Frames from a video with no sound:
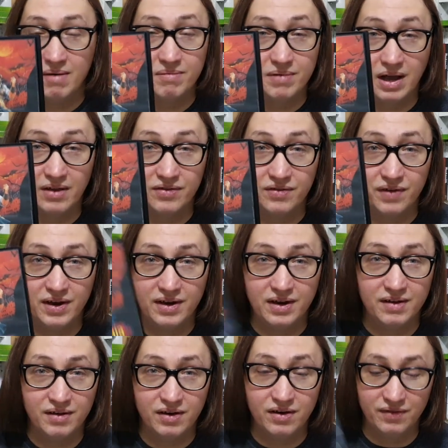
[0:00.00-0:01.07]

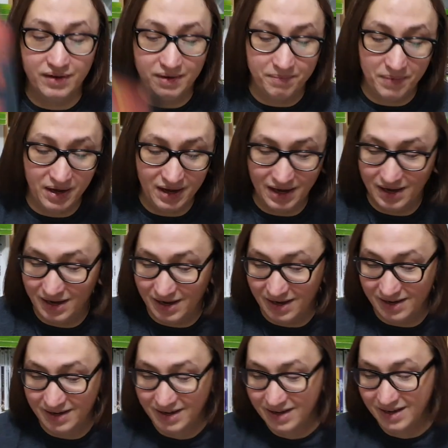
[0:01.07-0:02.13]
Castlevania, love
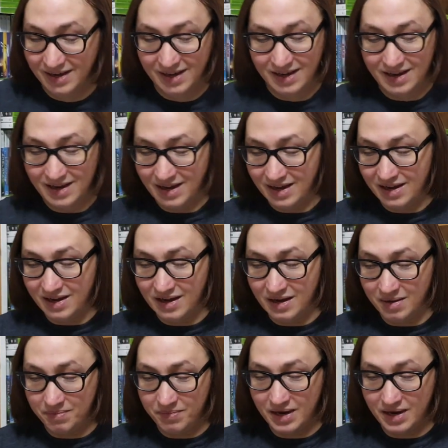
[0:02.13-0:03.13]
it.